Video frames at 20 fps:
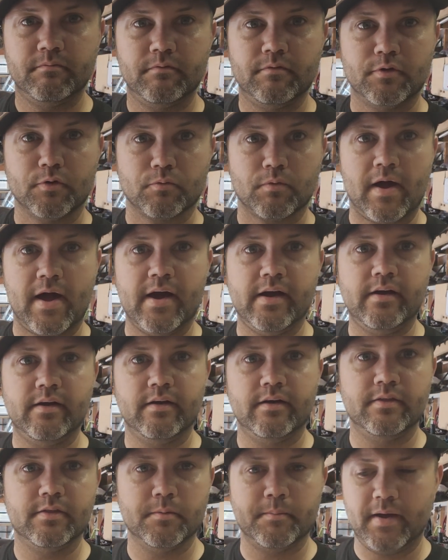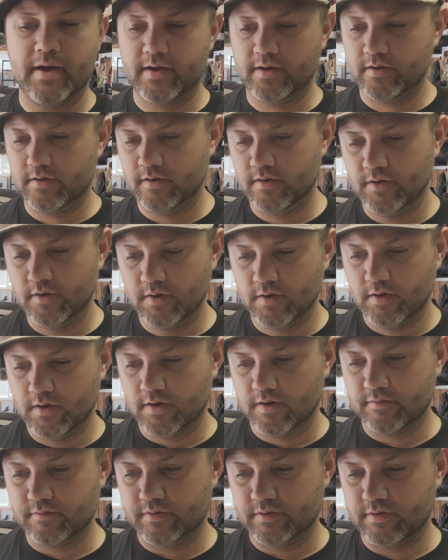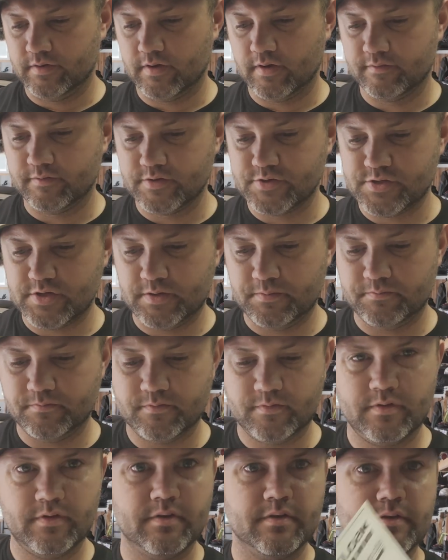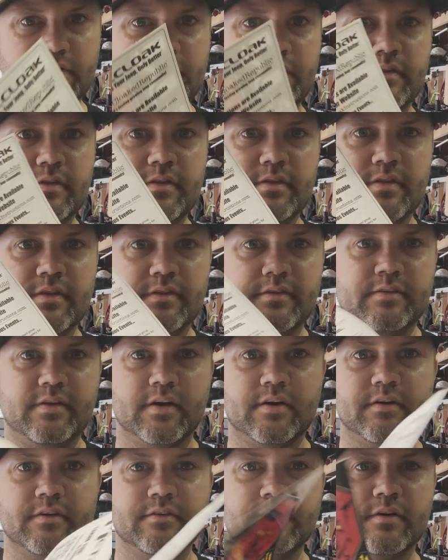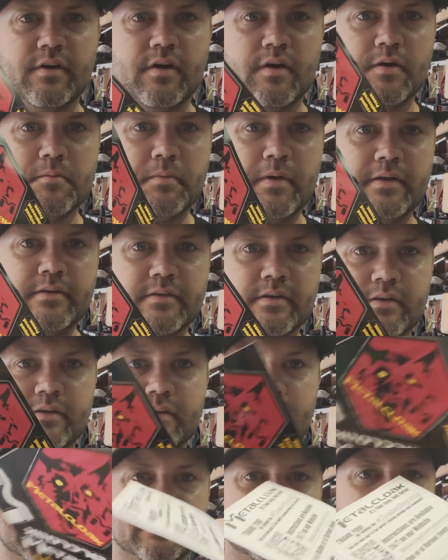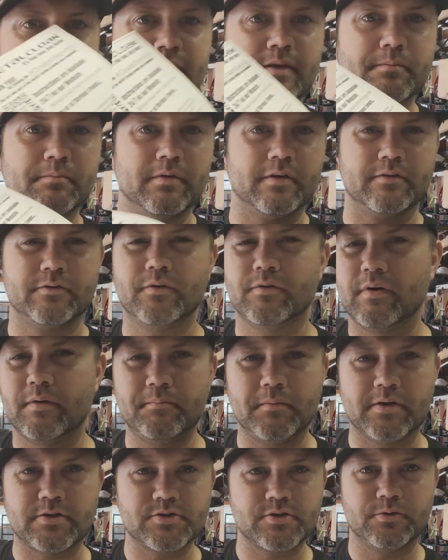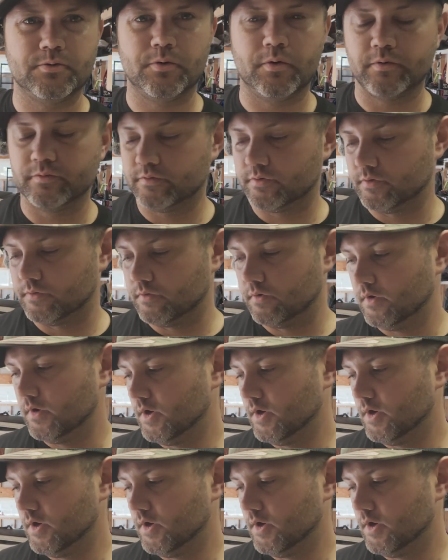rack in the back of the Jeep, see the stickers are basically like the same thing. So I'm not sure who owns who,